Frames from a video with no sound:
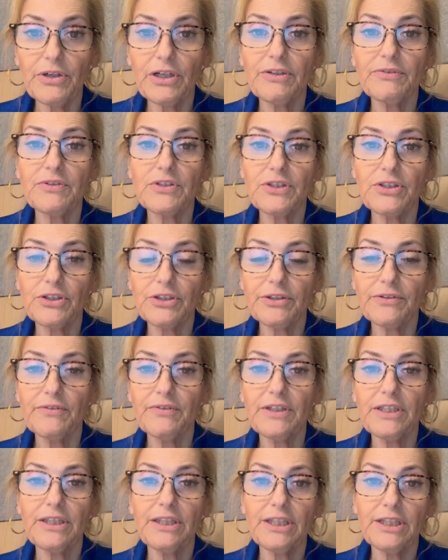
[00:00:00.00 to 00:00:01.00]
of
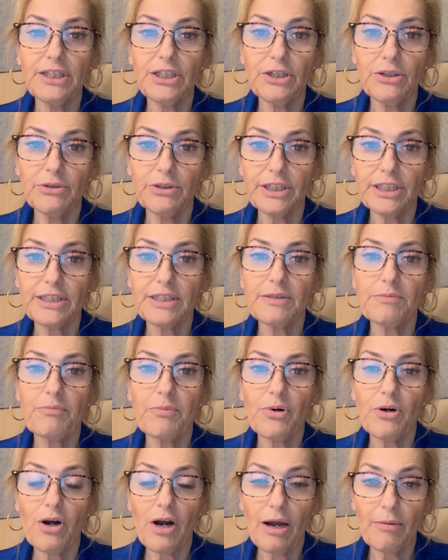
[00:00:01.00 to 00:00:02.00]
serving the notice
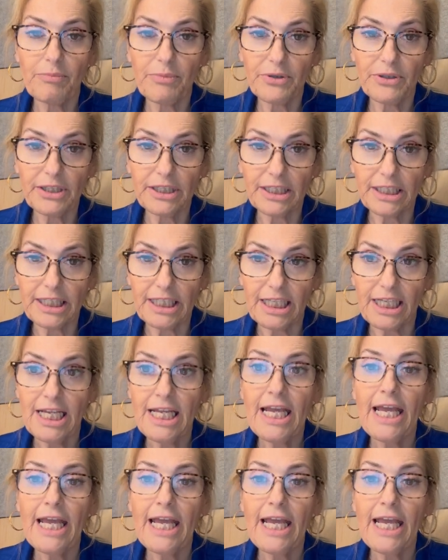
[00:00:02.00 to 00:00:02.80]
properly